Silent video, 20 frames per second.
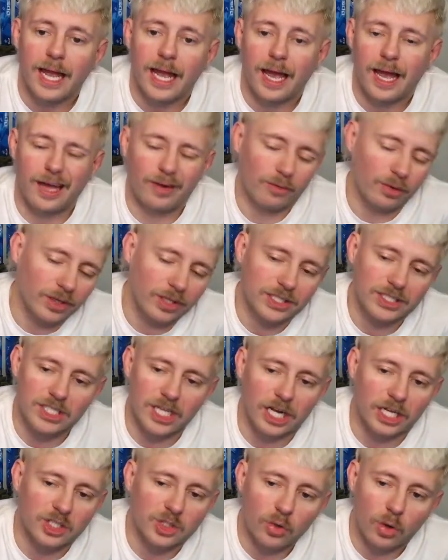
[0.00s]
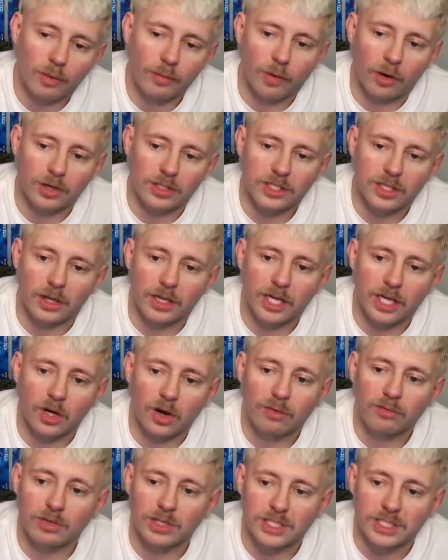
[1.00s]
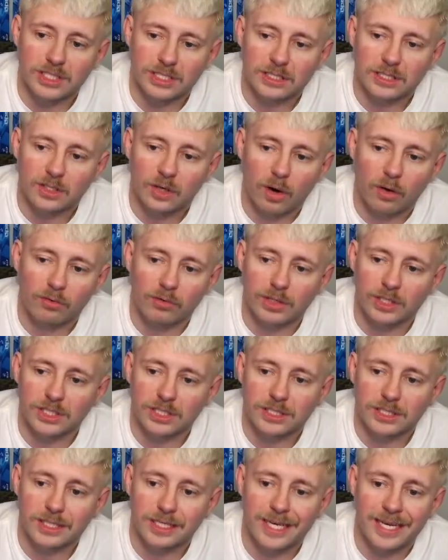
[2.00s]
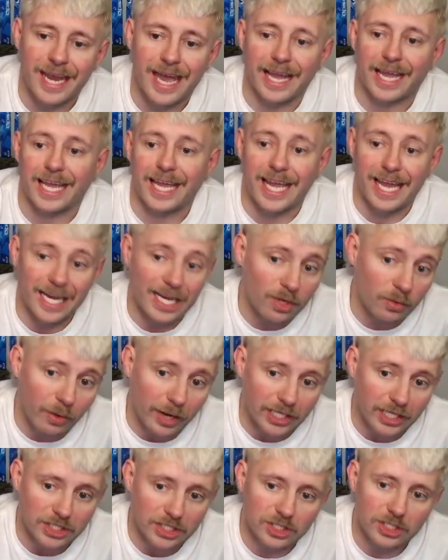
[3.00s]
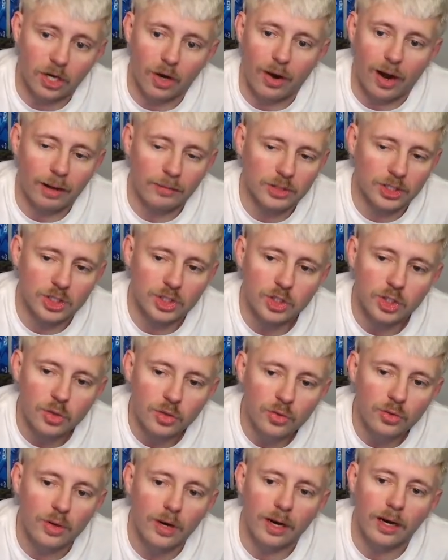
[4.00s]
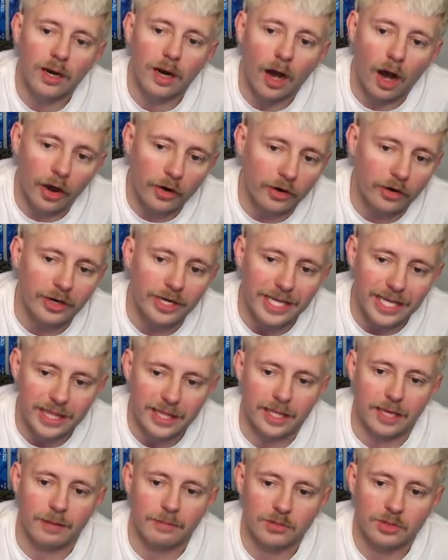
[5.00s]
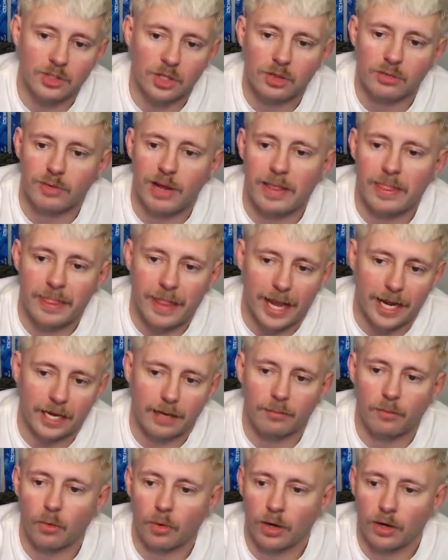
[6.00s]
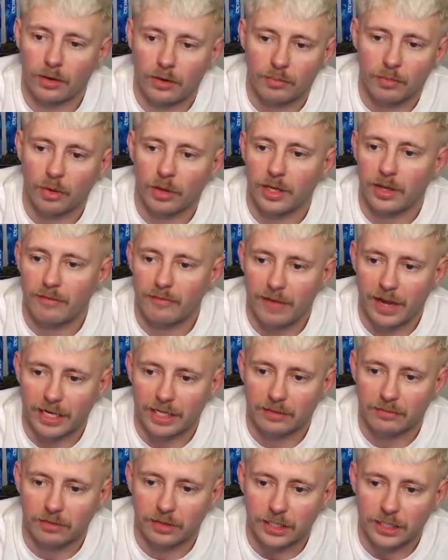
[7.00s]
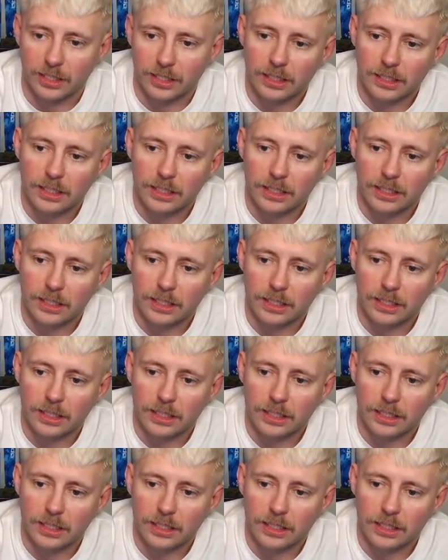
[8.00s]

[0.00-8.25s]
And really, it's not a choi bar until I get over his neck anyways. So I'm just too underneath him to threaten that Kimura grip really effectively.